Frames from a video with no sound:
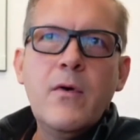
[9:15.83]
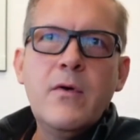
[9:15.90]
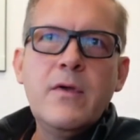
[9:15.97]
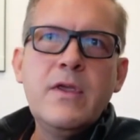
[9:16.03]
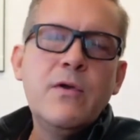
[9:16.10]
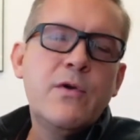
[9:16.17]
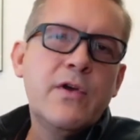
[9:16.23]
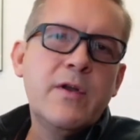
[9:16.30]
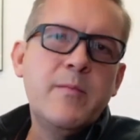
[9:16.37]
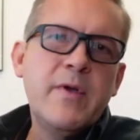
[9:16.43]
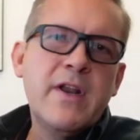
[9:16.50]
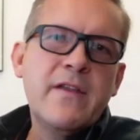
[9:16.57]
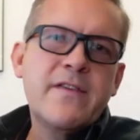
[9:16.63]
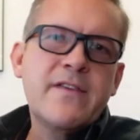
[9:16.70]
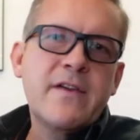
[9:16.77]
You could be
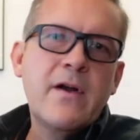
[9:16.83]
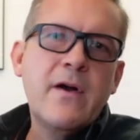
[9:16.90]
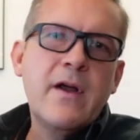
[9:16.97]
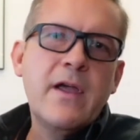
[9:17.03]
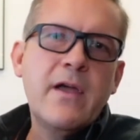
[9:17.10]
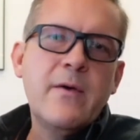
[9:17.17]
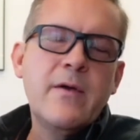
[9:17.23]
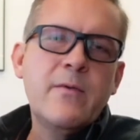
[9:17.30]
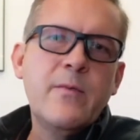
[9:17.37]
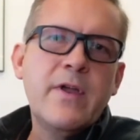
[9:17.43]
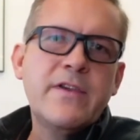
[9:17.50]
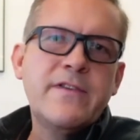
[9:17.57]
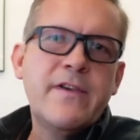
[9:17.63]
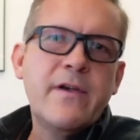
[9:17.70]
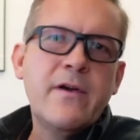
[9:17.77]
in a scenario in
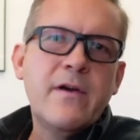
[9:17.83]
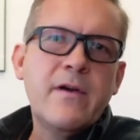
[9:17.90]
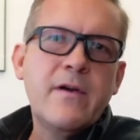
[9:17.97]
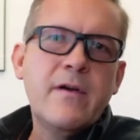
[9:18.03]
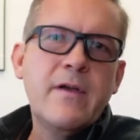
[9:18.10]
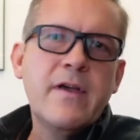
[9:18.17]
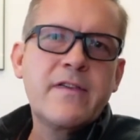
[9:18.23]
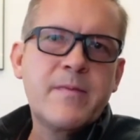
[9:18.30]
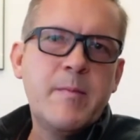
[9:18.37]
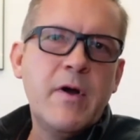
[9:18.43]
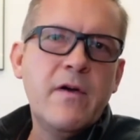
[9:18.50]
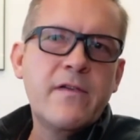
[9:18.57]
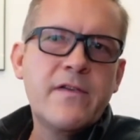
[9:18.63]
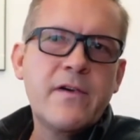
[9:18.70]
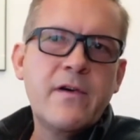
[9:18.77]
which your
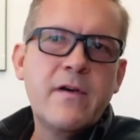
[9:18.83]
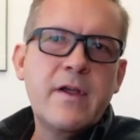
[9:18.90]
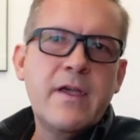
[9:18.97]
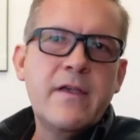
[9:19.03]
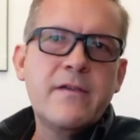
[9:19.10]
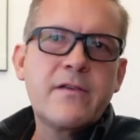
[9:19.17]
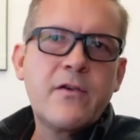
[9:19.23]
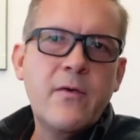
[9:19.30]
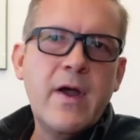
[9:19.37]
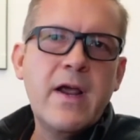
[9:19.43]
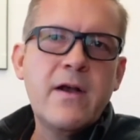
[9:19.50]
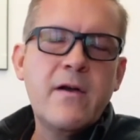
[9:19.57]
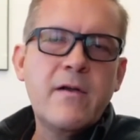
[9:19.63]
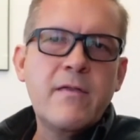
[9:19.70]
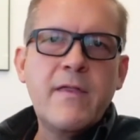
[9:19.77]
exposure is
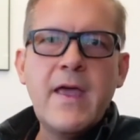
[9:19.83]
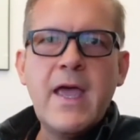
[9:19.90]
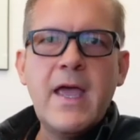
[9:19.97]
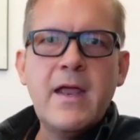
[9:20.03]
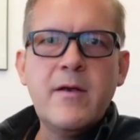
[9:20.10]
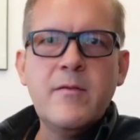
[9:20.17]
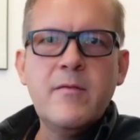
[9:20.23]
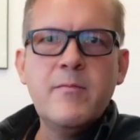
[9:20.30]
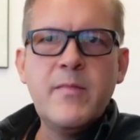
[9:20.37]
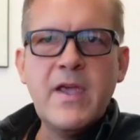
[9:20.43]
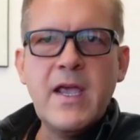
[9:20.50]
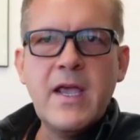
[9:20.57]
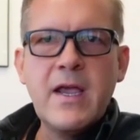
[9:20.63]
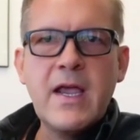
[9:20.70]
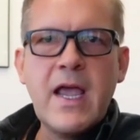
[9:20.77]
greater than
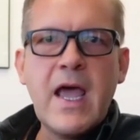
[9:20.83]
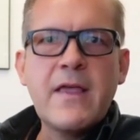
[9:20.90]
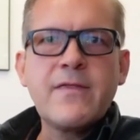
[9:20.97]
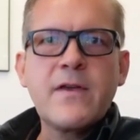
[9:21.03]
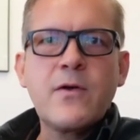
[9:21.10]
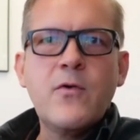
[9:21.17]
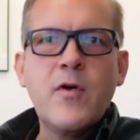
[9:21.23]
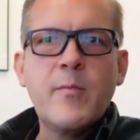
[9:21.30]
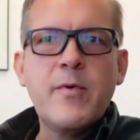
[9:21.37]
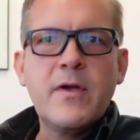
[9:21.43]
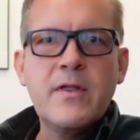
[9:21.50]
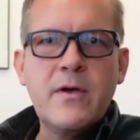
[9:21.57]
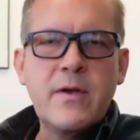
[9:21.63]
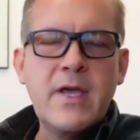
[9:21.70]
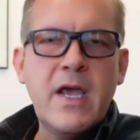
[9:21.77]
being at the corporate
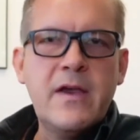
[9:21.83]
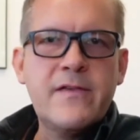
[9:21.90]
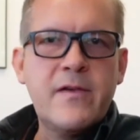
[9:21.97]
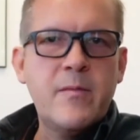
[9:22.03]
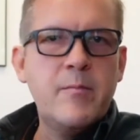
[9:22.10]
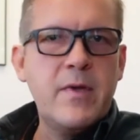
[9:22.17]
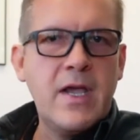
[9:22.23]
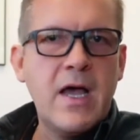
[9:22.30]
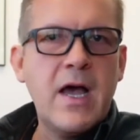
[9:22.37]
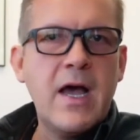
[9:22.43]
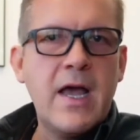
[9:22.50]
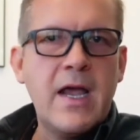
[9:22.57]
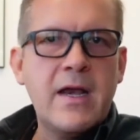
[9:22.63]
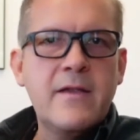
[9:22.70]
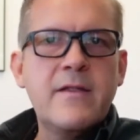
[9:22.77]
location
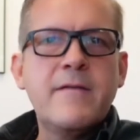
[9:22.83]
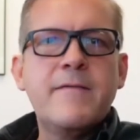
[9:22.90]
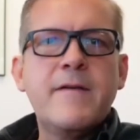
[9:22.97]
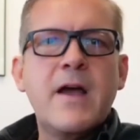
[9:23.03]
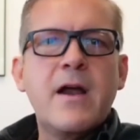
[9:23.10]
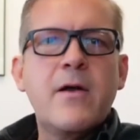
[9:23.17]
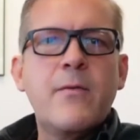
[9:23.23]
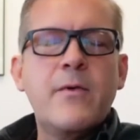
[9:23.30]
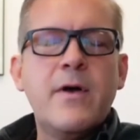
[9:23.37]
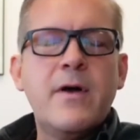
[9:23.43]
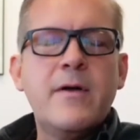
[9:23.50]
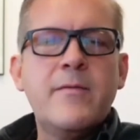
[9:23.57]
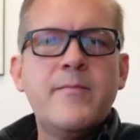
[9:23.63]
behind the firewall.